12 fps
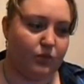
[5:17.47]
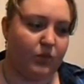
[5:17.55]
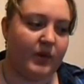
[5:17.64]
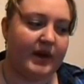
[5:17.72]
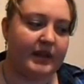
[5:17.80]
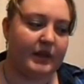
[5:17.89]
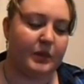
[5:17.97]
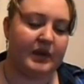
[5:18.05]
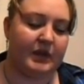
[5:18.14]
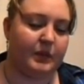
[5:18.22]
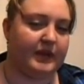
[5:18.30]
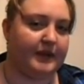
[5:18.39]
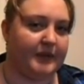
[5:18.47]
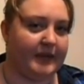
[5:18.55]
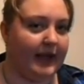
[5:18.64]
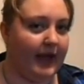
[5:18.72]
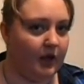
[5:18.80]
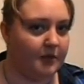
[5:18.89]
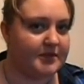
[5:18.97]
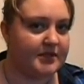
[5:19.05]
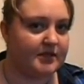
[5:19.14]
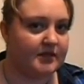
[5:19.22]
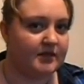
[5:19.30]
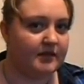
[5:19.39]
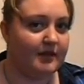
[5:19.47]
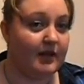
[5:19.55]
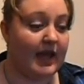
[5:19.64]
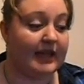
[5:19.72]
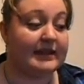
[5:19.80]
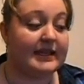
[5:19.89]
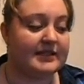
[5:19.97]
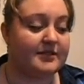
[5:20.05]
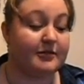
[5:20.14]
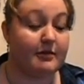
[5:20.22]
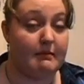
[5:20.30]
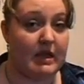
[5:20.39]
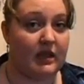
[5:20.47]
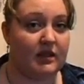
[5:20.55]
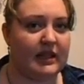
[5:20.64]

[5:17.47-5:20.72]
really helps, at least for me.